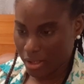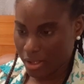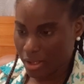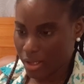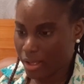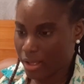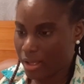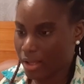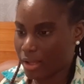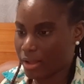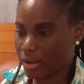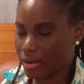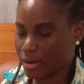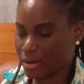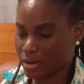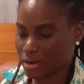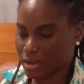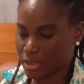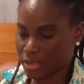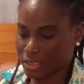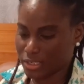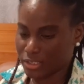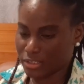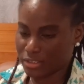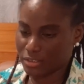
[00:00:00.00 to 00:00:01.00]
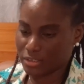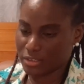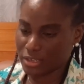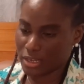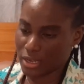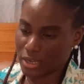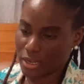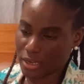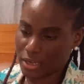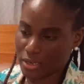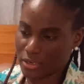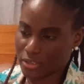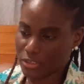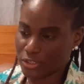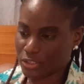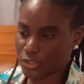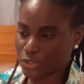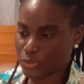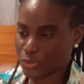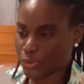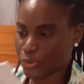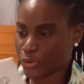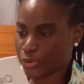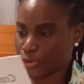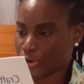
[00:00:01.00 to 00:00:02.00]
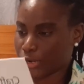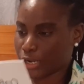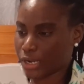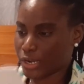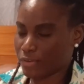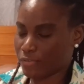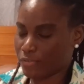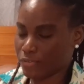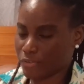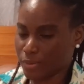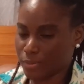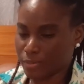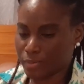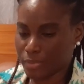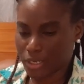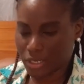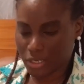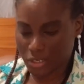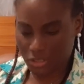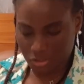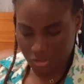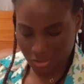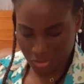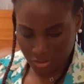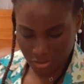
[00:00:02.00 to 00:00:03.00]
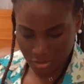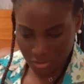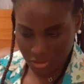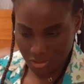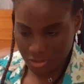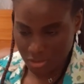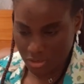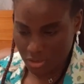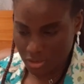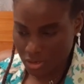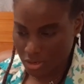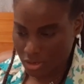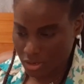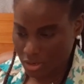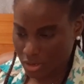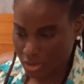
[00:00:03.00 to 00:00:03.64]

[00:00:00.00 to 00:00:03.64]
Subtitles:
and a design store information.